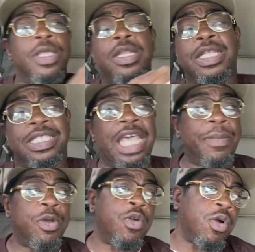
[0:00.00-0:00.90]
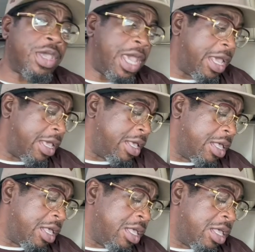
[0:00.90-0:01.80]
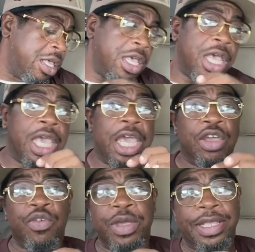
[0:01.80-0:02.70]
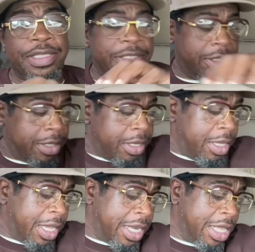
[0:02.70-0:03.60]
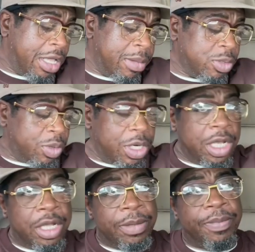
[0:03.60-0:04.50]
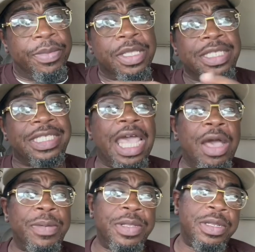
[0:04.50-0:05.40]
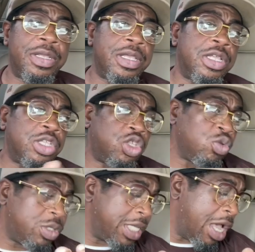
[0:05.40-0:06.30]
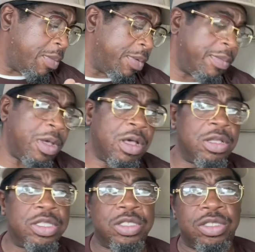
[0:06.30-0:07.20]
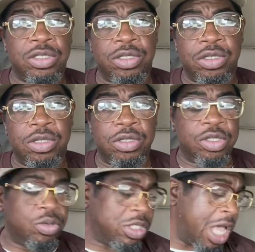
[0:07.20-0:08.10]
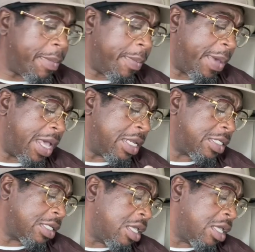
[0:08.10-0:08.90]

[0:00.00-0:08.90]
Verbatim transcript: the salmon croquet, and grits, and it comes with um salmon, two salmon uh two salmon patties.